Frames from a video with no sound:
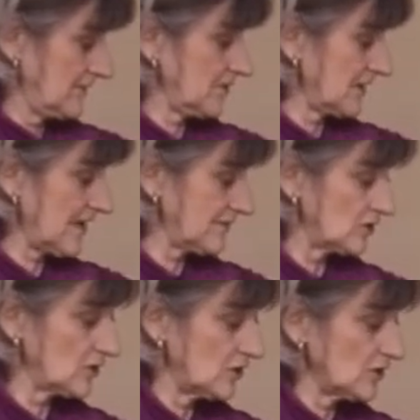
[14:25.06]
you can have a
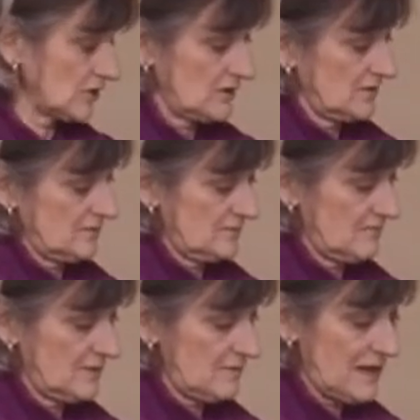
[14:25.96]
good look at
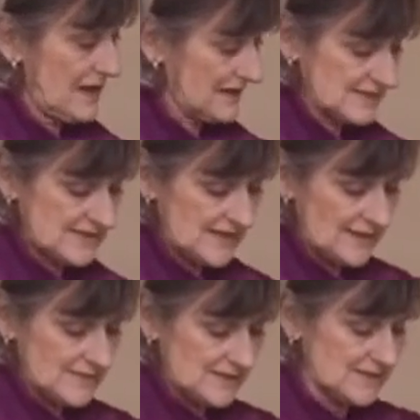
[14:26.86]
the back, see
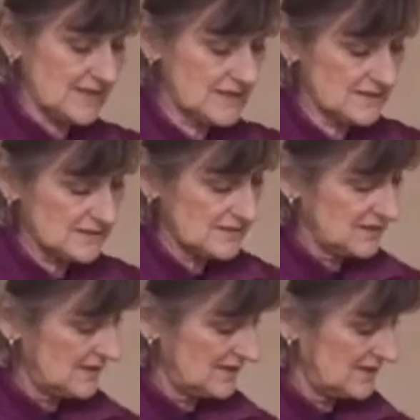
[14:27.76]
how it's done.
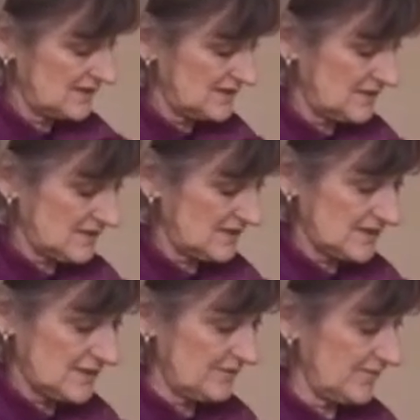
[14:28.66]
Just
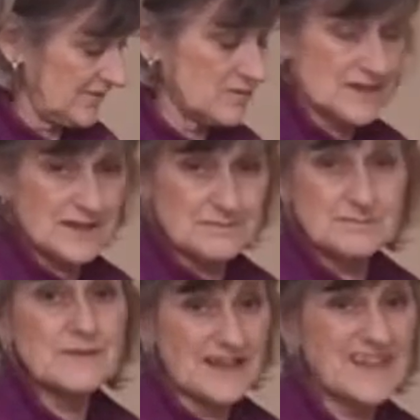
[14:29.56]
um, fold it up.
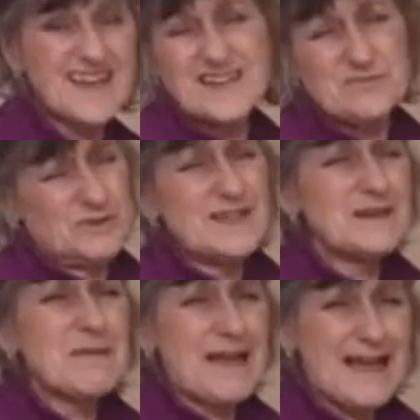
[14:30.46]
Again, you put it in
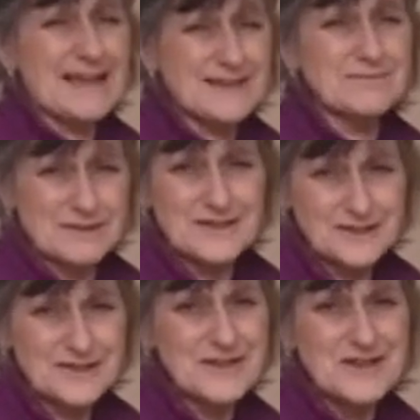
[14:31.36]
a bag, but
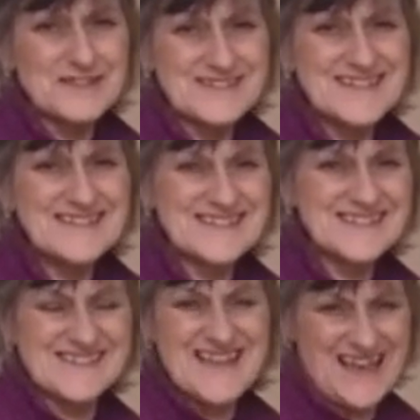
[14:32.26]
you, it, it's
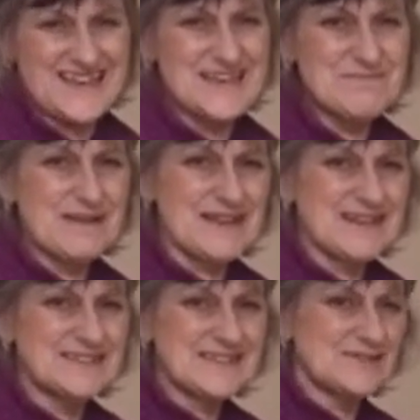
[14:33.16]
just there. Keep it
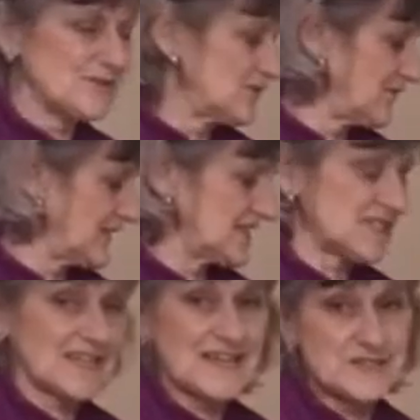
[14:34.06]
until you've finished,
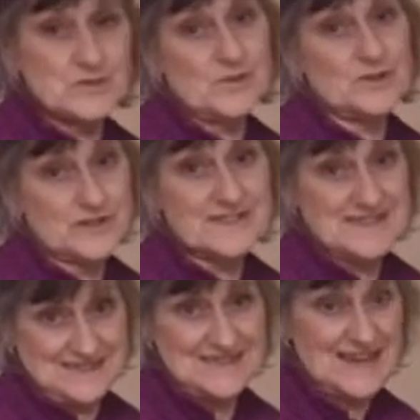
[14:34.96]
in case you want to
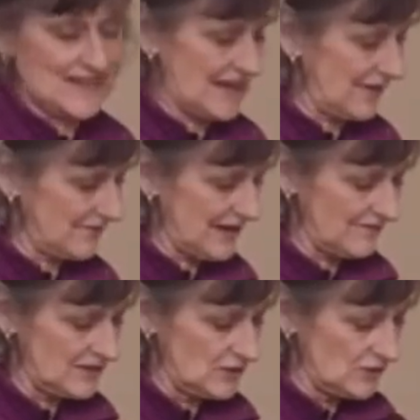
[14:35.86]
take it out and have
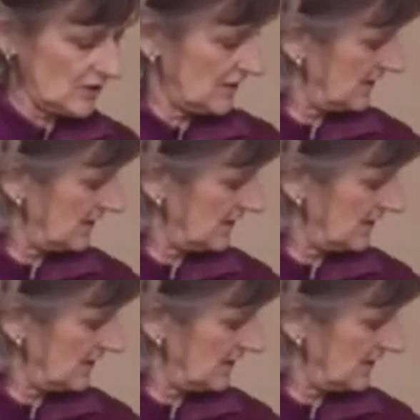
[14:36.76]
a look.